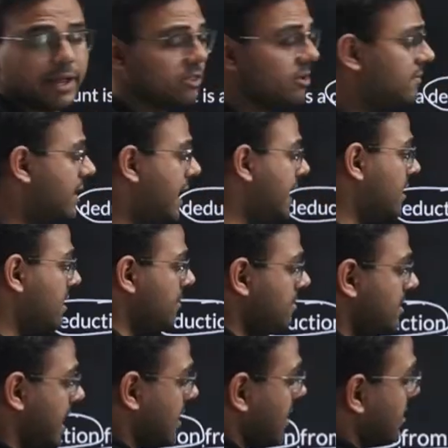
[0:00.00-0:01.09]
price of the item,
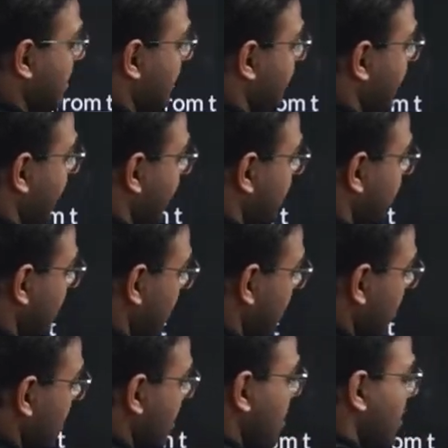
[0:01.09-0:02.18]
that is the price
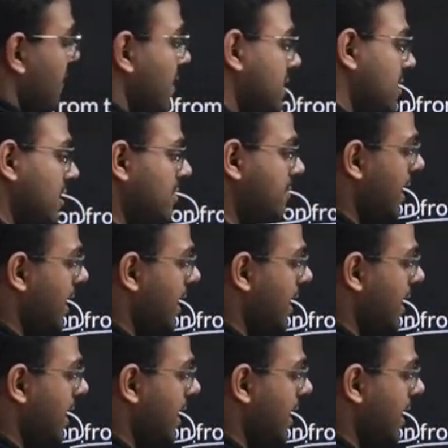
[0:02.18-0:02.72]
which is